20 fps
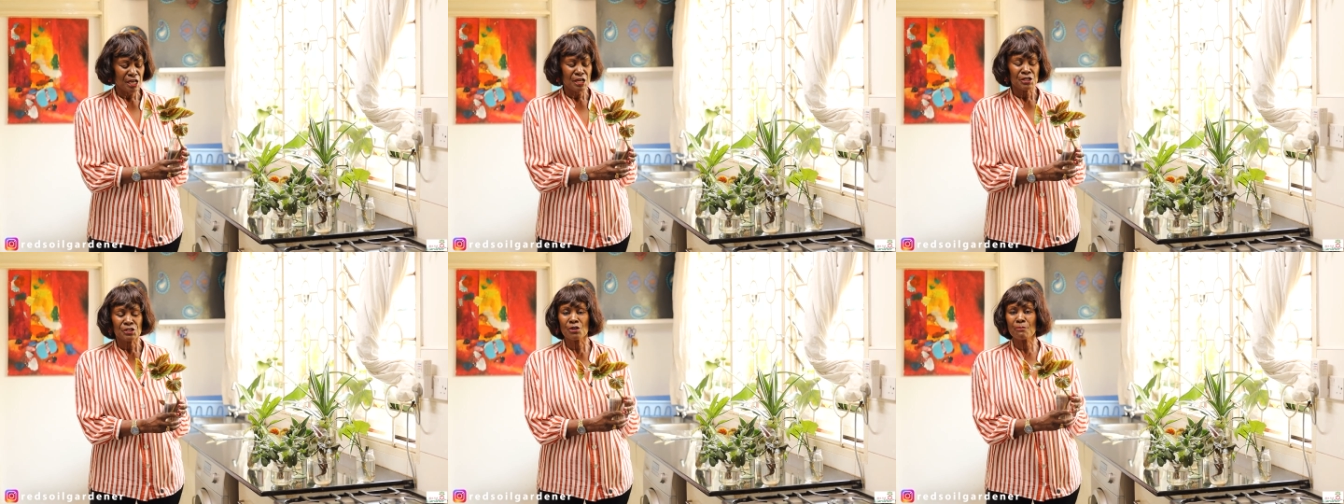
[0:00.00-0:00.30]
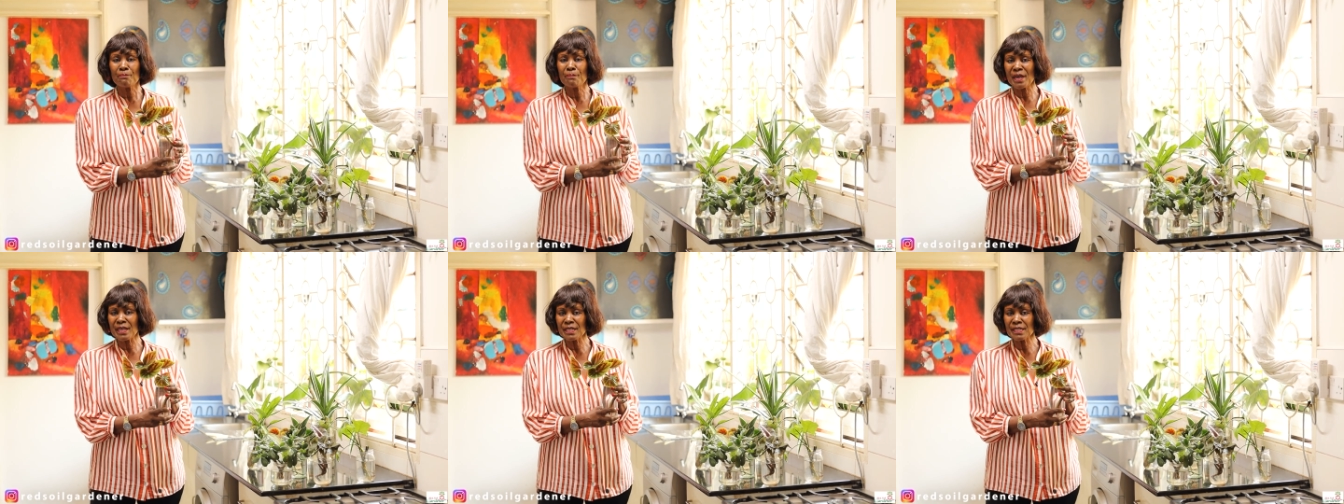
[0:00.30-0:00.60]
So
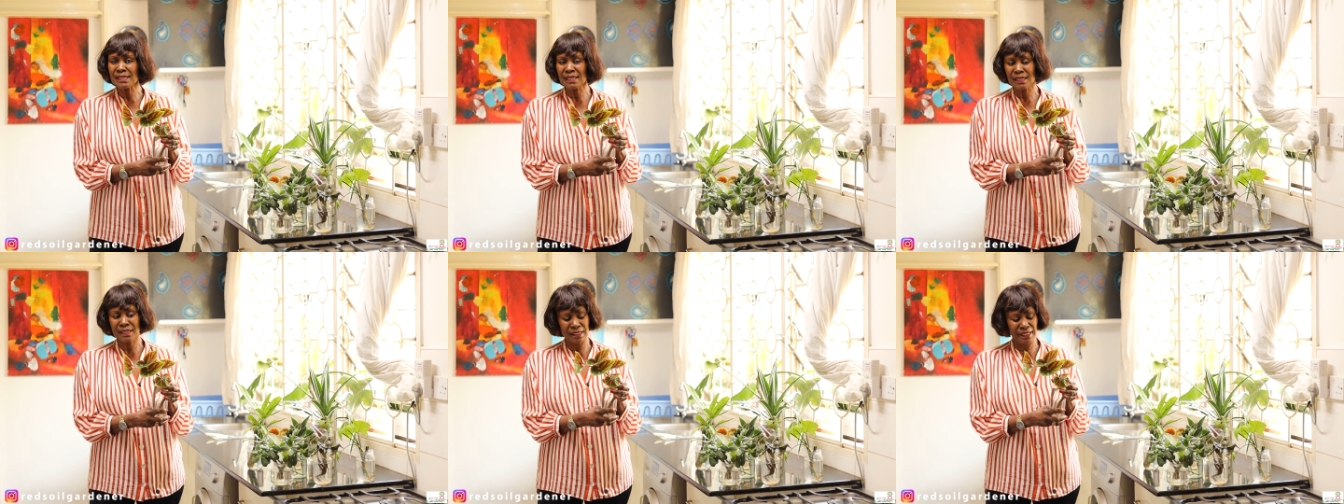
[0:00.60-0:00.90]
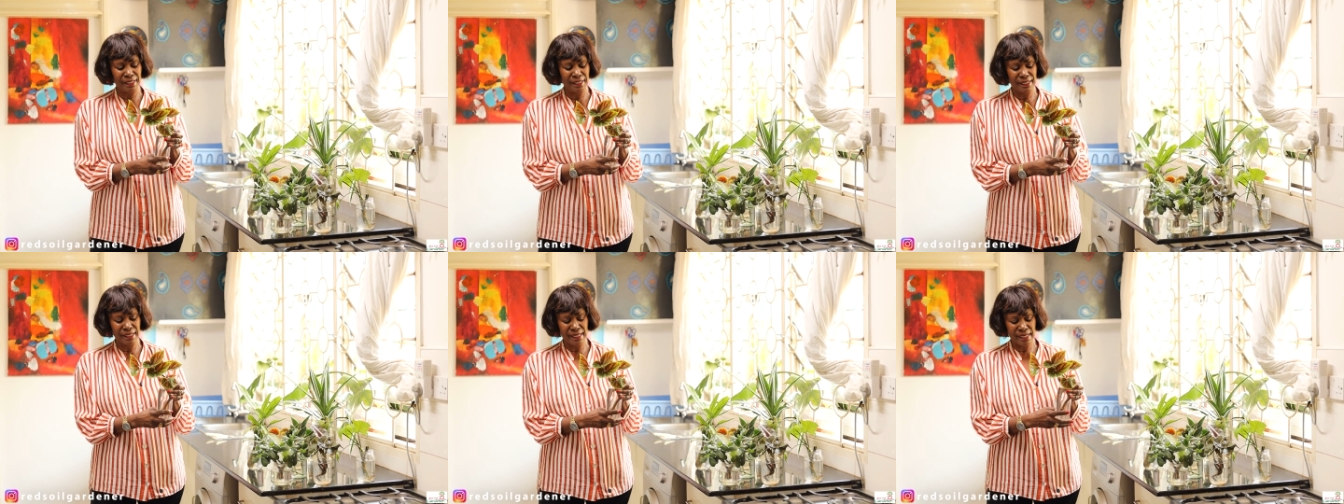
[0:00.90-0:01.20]

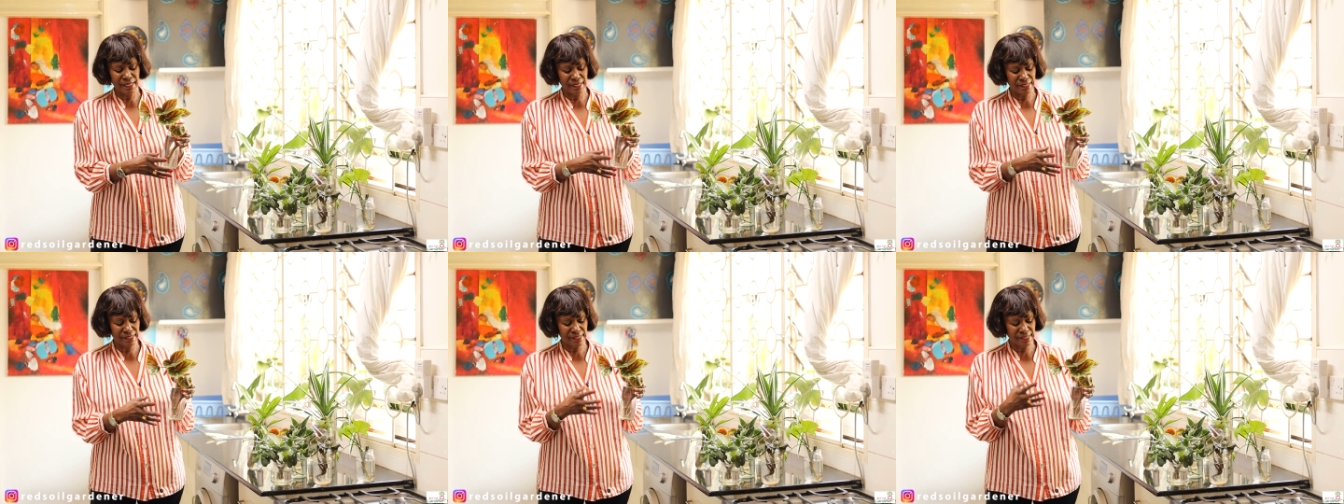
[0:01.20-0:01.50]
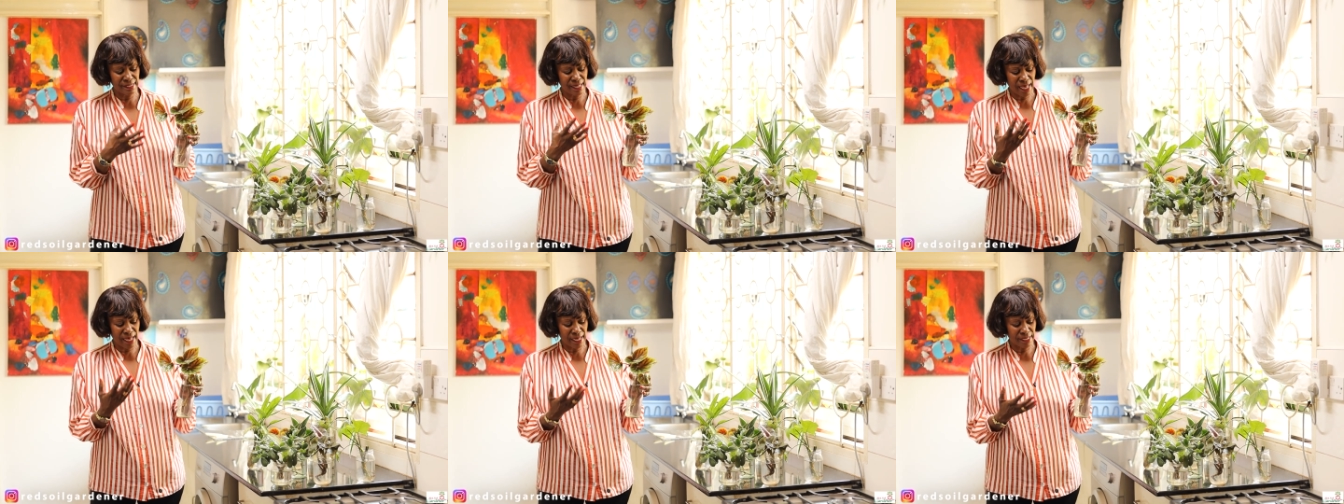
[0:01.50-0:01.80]
basically is
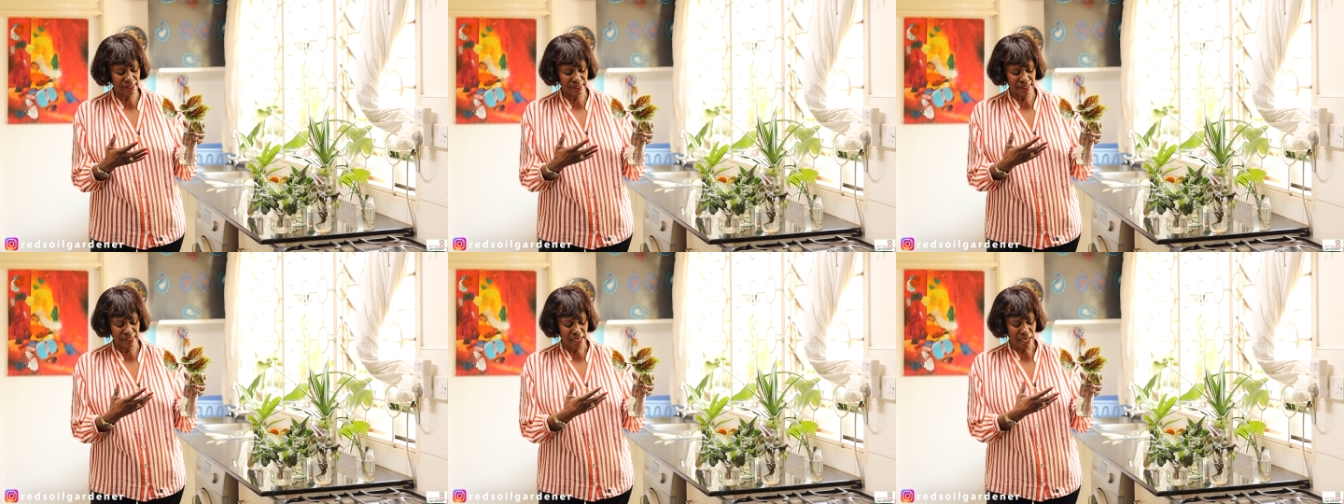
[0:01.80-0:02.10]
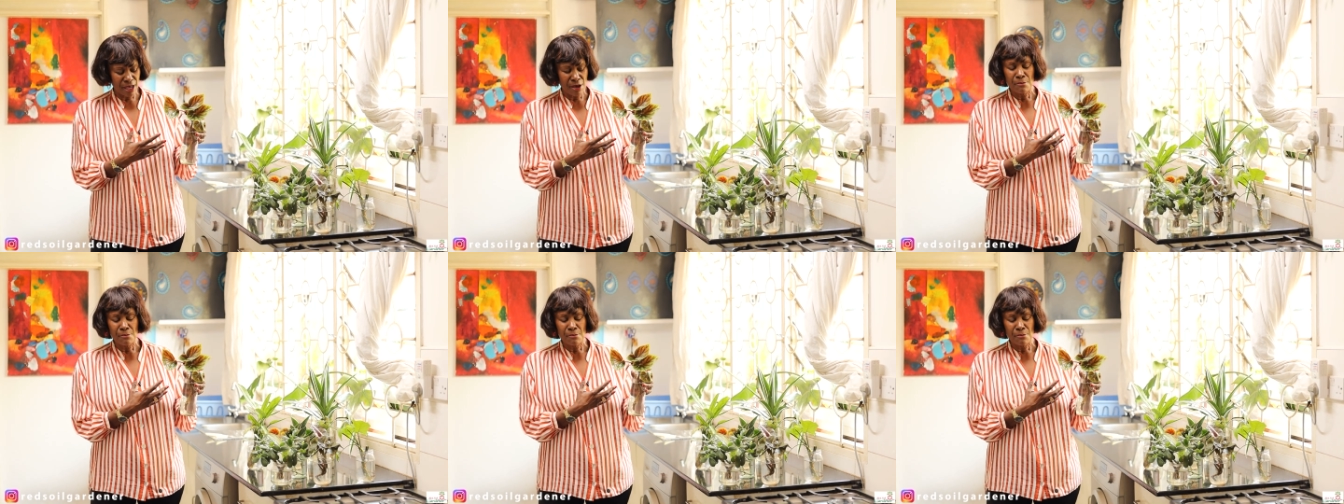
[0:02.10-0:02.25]
that